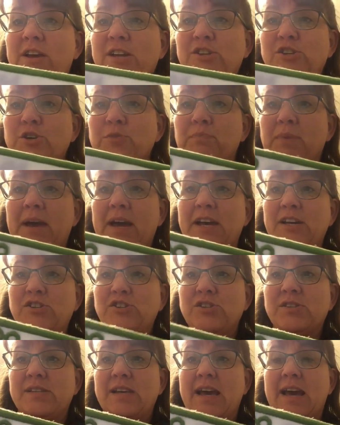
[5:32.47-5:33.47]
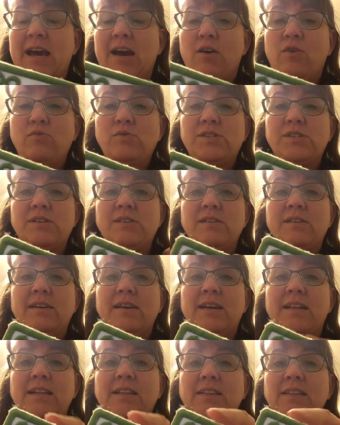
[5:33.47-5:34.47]
you get your pages out
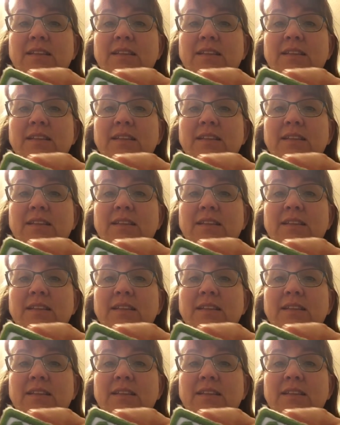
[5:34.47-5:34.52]
and